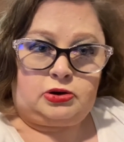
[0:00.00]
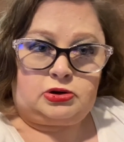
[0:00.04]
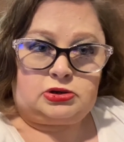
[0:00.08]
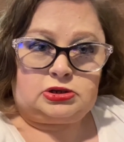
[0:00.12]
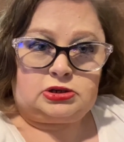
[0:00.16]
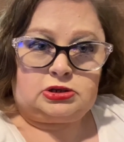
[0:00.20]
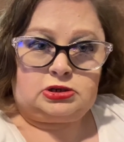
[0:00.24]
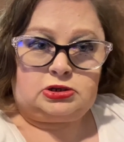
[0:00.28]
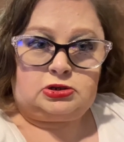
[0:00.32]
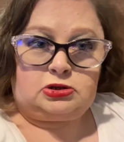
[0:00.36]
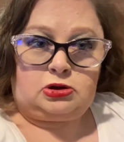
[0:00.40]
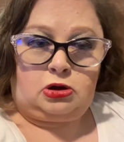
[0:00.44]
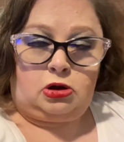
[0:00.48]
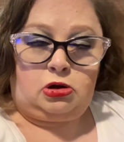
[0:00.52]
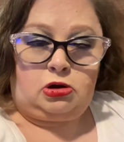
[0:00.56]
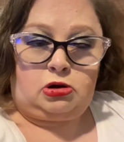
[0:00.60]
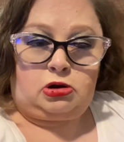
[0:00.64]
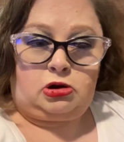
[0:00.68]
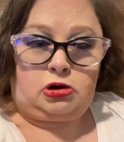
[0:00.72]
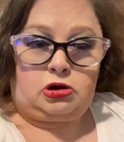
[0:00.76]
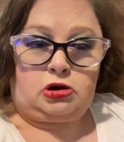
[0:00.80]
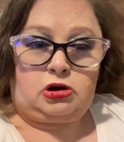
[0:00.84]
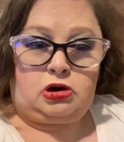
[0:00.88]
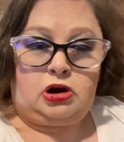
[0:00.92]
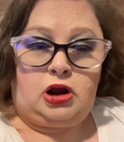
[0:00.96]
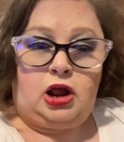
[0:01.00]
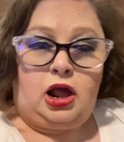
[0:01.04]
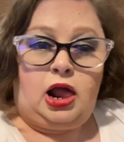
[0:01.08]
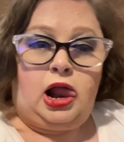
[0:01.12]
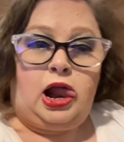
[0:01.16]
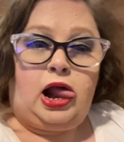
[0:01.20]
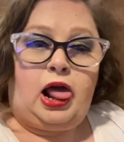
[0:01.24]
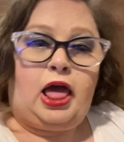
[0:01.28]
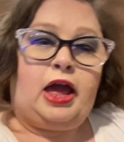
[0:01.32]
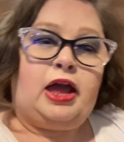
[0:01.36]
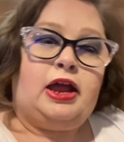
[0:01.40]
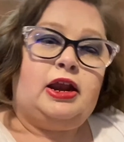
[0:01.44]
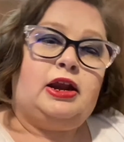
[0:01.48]
a stalker,
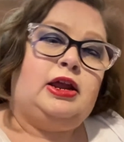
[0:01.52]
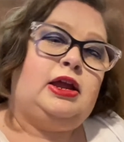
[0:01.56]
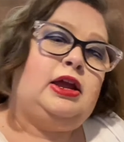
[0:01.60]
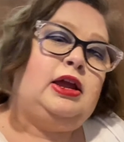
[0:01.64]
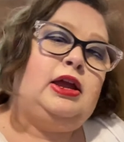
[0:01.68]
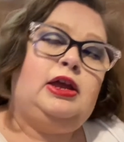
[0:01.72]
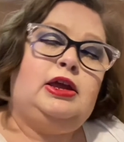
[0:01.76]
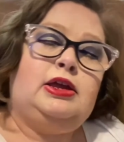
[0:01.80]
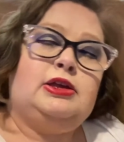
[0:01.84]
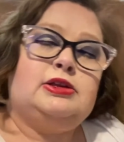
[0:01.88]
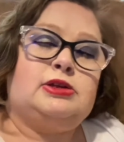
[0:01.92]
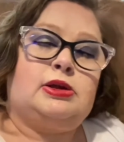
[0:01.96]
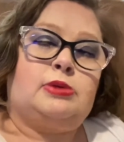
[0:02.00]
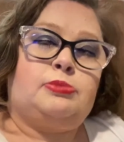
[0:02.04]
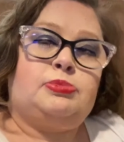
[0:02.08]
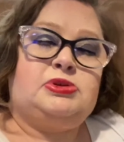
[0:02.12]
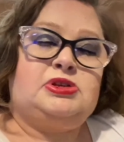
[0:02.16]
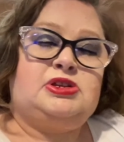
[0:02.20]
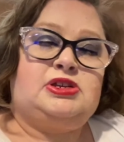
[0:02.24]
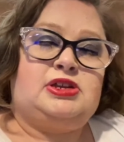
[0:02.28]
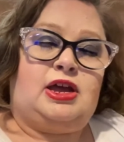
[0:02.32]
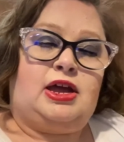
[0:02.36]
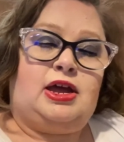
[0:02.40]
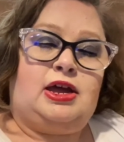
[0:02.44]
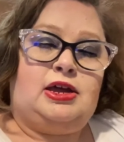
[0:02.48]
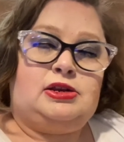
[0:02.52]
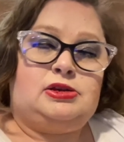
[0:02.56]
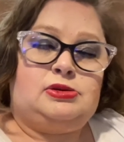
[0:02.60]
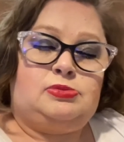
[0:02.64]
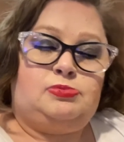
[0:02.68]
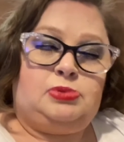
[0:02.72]
and he is upset